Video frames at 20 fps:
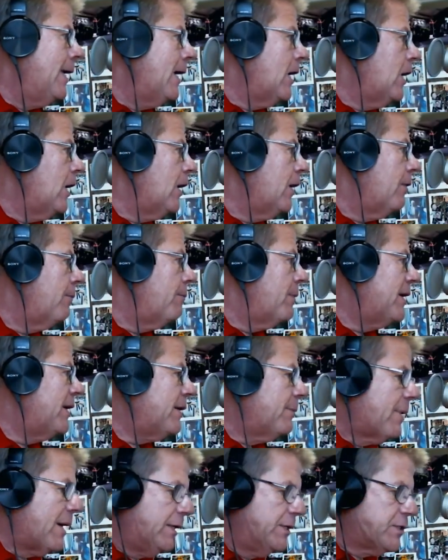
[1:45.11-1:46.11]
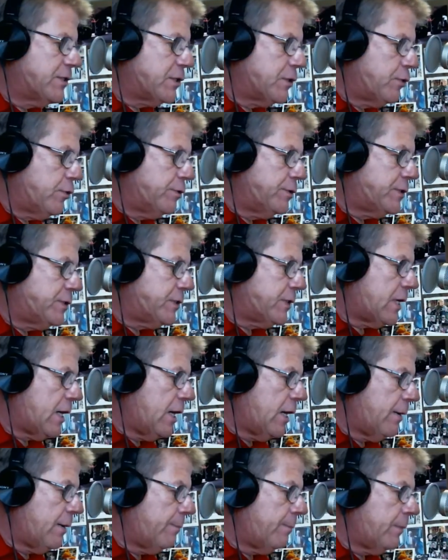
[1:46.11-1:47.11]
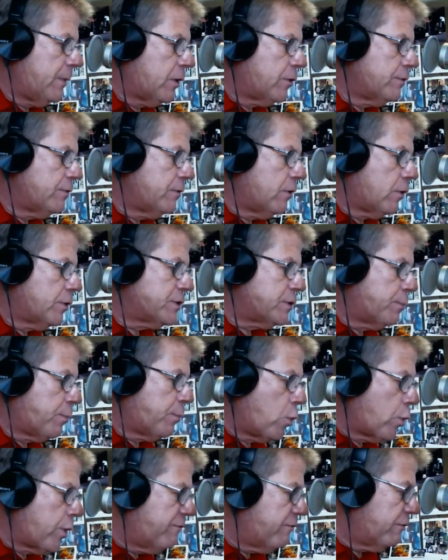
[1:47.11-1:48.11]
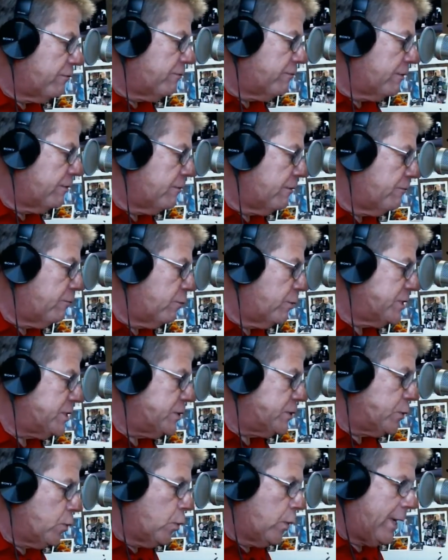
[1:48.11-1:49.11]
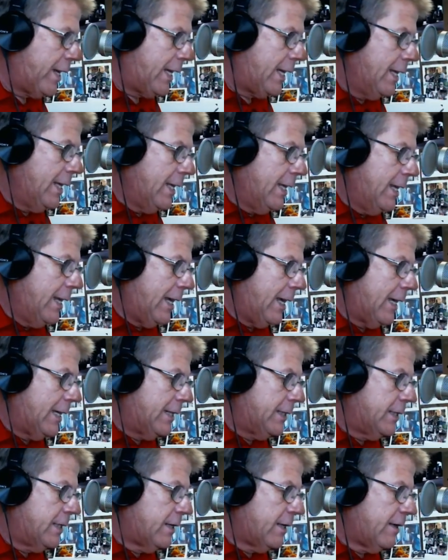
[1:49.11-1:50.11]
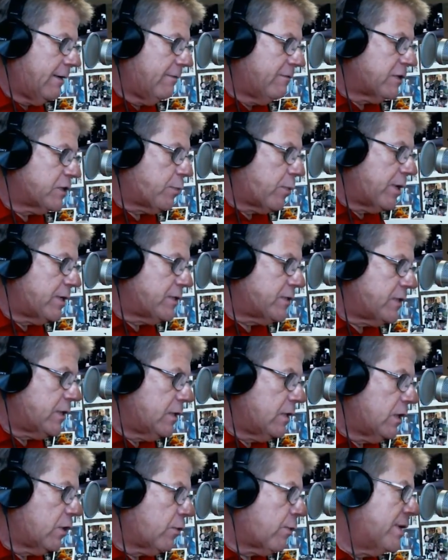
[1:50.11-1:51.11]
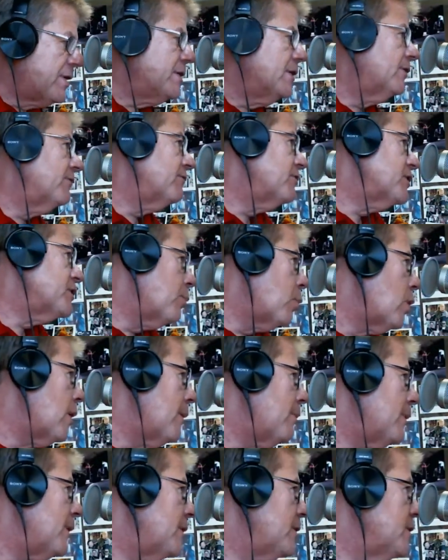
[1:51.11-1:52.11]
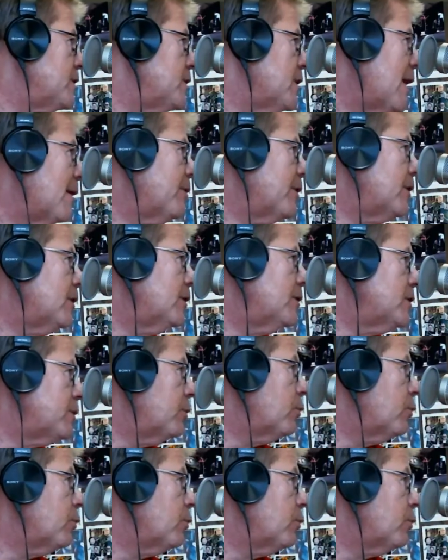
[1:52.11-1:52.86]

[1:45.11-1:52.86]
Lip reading: Many of my listeners are supportive of what you're doing and have expressed a great deal of disappointment in the job that Elizabeth